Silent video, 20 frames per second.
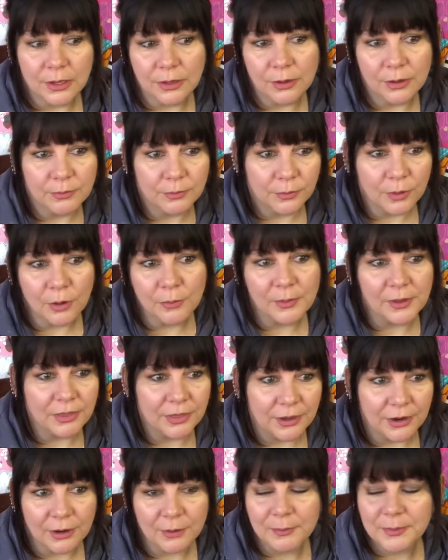
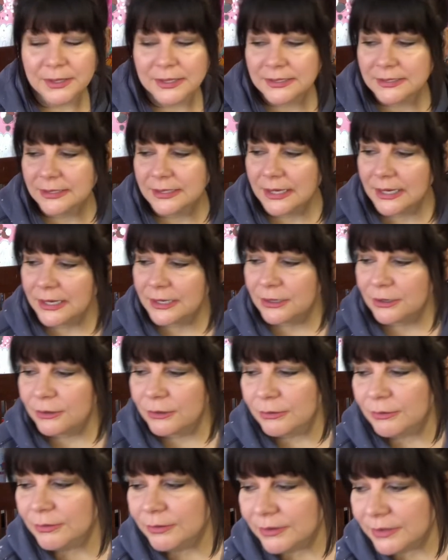aromatherapy to get
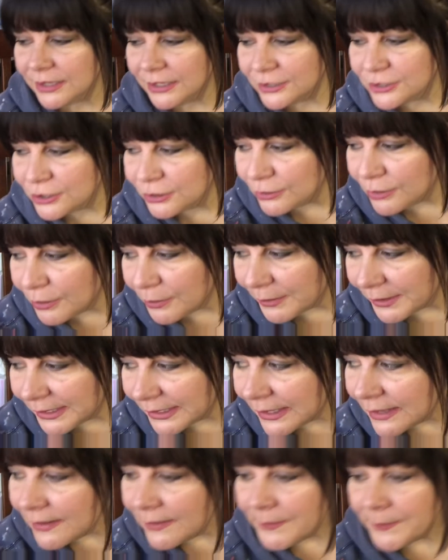you
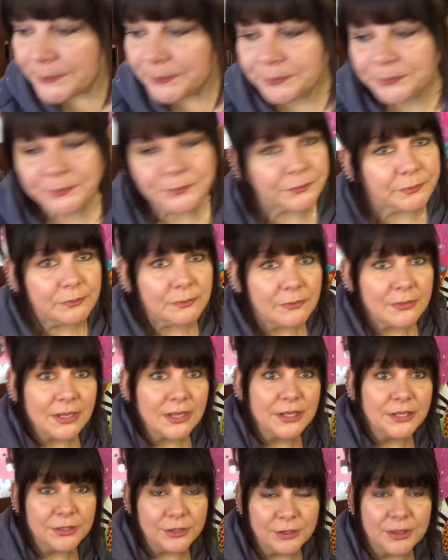going.
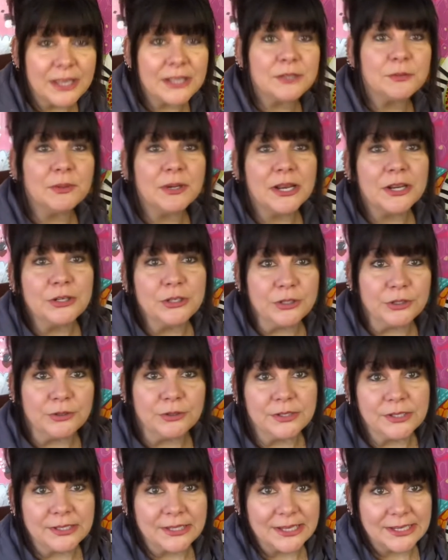So that's what I do
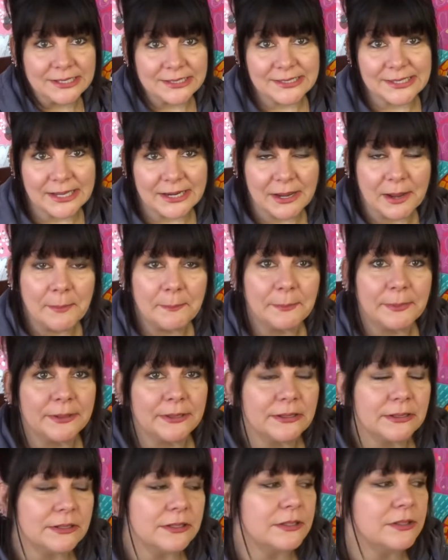to get set up
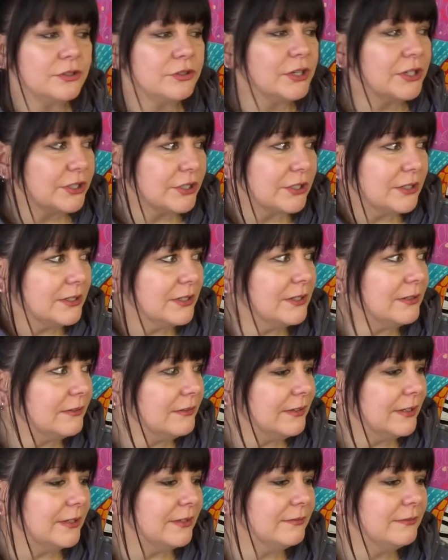and stretch a
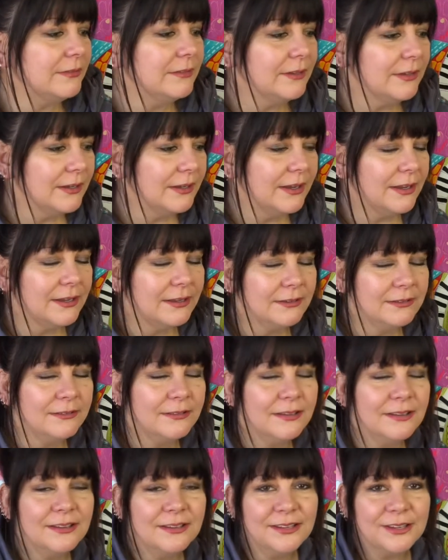little and
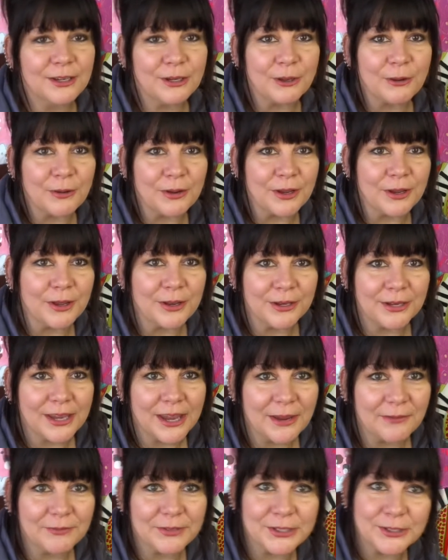get going on a
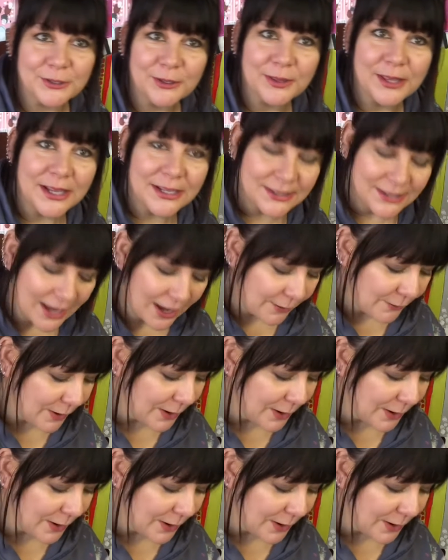canvas. So that's how